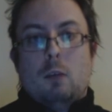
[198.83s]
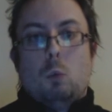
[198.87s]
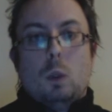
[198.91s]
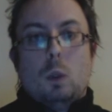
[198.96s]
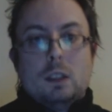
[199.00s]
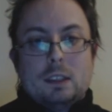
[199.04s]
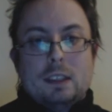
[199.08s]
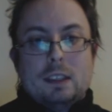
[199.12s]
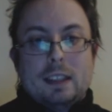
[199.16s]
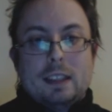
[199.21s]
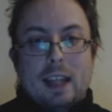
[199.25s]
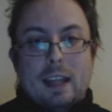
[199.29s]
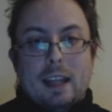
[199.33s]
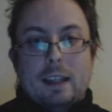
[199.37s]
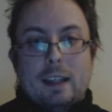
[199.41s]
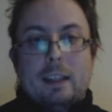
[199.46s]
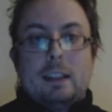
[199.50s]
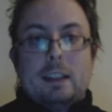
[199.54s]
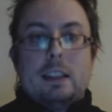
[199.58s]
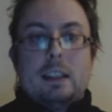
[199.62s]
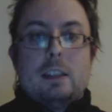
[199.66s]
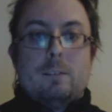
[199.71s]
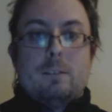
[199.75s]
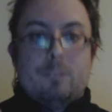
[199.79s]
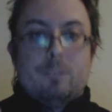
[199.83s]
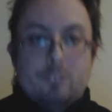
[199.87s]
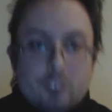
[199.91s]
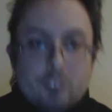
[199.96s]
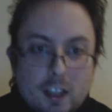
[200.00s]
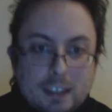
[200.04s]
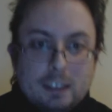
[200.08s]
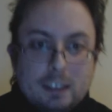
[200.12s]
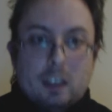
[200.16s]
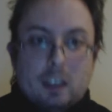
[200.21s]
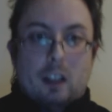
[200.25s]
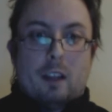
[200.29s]
Once again, it is
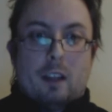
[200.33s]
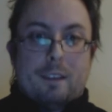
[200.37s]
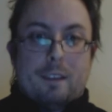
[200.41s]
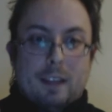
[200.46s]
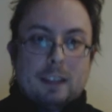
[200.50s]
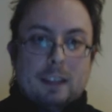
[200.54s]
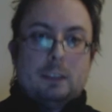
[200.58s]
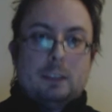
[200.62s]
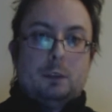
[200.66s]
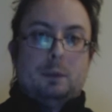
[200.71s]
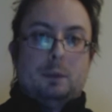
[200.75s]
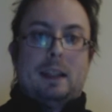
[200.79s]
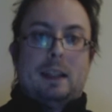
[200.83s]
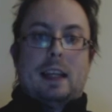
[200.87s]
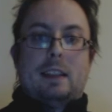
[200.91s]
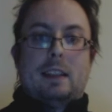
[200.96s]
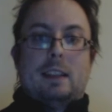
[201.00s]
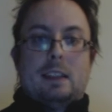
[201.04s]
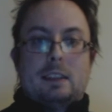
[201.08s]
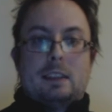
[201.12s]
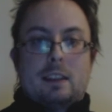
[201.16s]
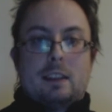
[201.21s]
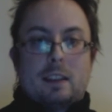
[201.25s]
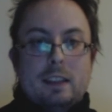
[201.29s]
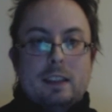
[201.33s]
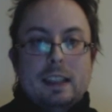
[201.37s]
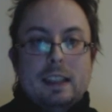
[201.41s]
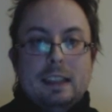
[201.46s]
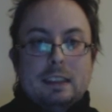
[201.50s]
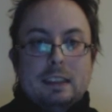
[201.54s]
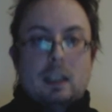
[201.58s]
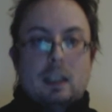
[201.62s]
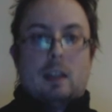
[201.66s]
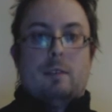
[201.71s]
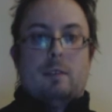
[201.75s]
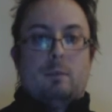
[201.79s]
vital that you get this
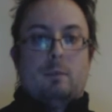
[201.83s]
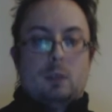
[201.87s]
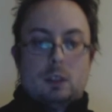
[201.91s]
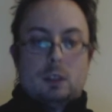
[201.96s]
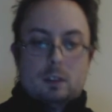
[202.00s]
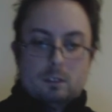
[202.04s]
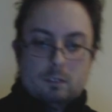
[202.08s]
three times.